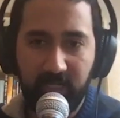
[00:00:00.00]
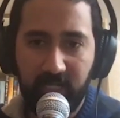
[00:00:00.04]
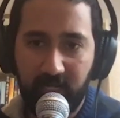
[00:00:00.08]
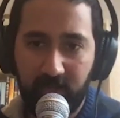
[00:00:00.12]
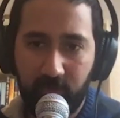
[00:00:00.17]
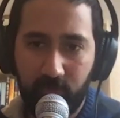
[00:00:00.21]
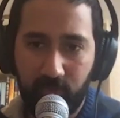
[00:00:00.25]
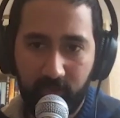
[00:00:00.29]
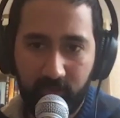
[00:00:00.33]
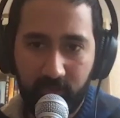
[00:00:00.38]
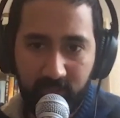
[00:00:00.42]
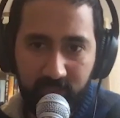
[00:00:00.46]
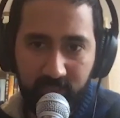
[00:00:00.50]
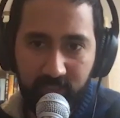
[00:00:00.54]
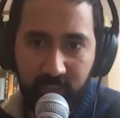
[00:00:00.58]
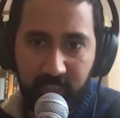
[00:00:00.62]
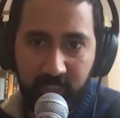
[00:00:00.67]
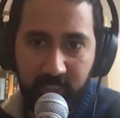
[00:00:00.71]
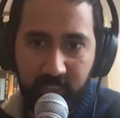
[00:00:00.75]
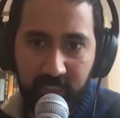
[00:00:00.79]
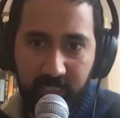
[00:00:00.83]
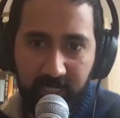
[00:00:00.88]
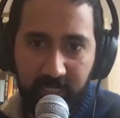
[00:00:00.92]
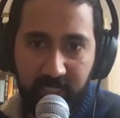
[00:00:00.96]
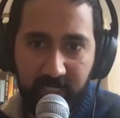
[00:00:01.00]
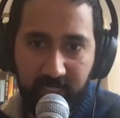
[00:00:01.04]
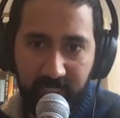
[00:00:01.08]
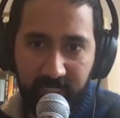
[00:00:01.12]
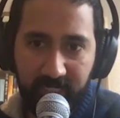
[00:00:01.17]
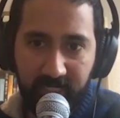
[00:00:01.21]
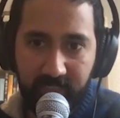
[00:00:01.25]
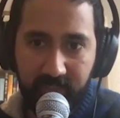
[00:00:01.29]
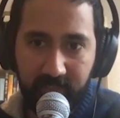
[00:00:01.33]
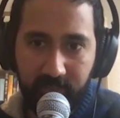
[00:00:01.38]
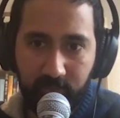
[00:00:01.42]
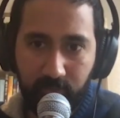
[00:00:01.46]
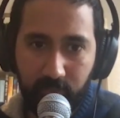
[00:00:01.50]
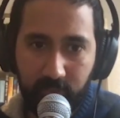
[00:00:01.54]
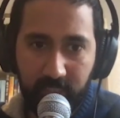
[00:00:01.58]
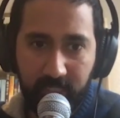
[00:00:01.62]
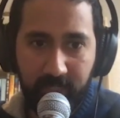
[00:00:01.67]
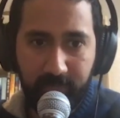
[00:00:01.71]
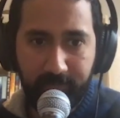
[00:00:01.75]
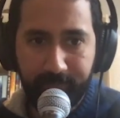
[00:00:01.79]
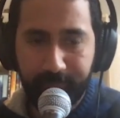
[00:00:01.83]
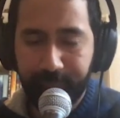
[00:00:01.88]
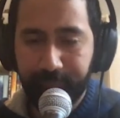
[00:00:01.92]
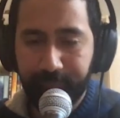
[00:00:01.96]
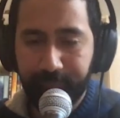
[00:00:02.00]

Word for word: and I want to stay like connected with that.